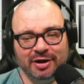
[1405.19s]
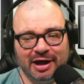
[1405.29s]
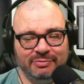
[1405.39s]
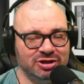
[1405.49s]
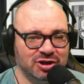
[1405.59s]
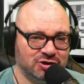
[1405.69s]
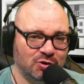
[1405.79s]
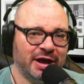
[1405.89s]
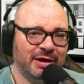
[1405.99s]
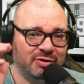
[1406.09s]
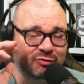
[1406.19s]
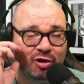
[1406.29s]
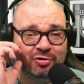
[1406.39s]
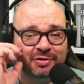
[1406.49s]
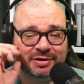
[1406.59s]
I mean, don't get me
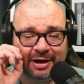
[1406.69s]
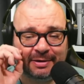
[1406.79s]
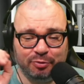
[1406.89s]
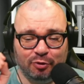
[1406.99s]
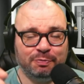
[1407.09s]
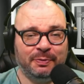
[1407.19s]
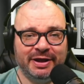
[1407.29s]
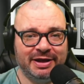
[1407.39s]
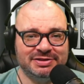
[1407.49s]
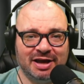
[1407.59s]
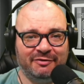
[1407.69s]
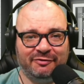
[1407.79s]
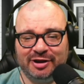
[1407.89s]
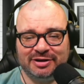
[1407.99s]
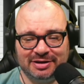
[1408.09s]
wrong. Both players are
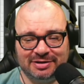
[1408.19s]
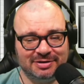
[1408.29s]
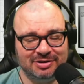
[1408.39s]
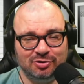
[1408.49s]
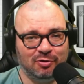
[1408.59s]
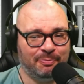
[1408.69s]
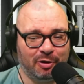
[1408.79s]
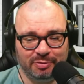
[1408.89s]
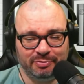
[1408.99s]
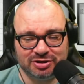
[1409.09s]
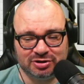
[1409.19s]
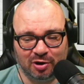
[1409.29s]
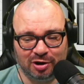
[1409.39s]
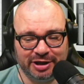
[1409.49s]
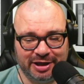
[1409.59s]
fit and no problem at
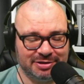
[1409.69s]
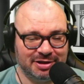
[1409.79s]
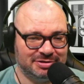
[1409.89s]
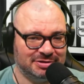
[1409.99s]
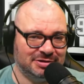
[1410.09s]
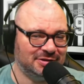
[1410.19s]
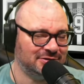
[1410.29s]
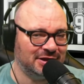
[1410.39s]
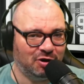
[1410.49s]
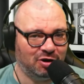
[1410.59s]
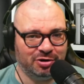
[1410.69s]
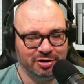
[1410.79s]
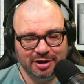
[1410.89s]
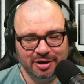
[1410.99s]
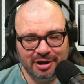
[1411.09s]
all. They're not,
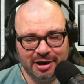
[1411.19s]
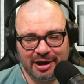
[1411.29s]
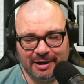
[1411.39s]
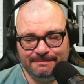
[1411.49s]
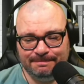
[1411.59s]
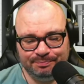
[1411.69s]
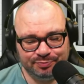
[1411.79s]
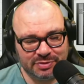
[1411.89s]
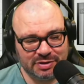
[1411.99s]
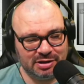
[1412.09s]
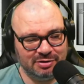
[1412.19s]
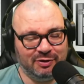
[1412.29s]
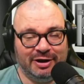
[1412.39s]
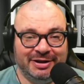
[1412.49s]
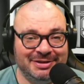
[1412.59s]

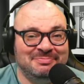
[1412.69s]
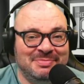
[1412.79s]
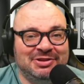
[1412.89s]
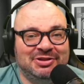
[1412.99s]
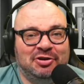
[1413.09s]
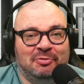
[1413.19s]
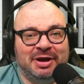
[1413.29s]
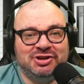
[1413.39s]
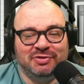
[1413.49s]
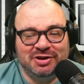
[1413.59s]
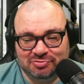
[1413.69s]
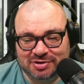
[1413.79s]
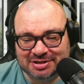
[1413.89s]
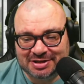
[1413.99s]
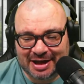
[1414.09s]
well, at the minute, they're not major
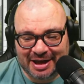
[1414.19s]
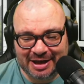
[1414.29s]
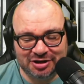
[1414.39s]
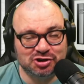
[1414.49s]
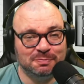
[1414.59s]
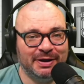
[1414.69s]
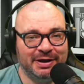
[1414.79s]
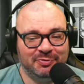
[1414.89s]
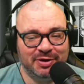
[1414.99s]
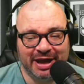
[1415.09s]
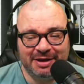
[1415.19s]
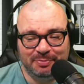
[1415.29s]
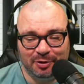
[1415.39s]
injuries and should play at the weekend.